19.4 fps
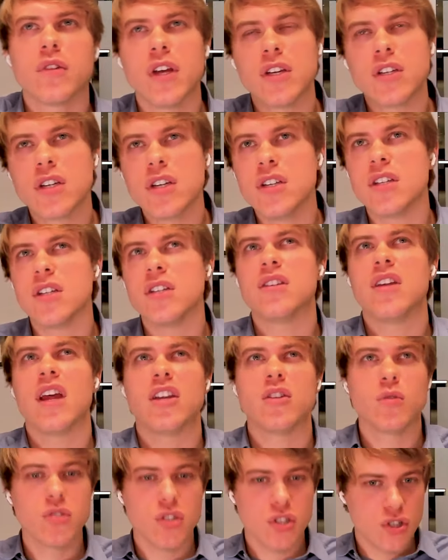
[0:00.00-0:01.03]
relations that
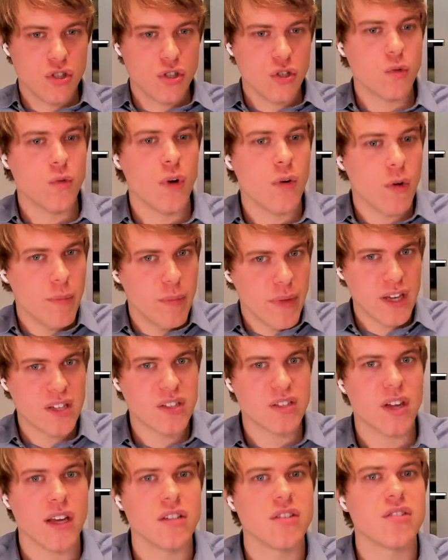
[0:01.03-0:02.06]
states will just do what will make
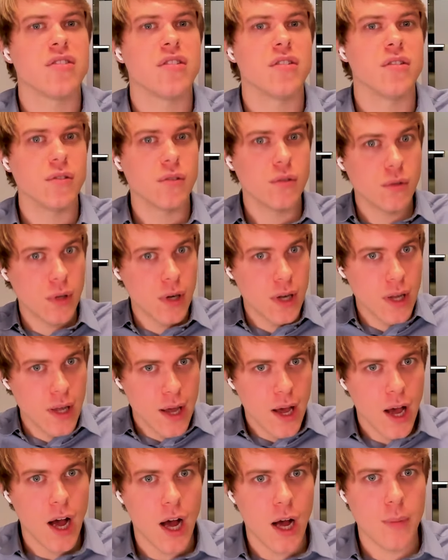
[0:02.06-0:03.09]
sense to
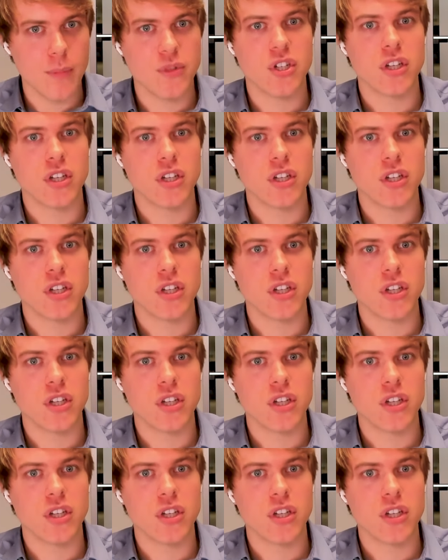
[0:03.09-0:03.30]
um,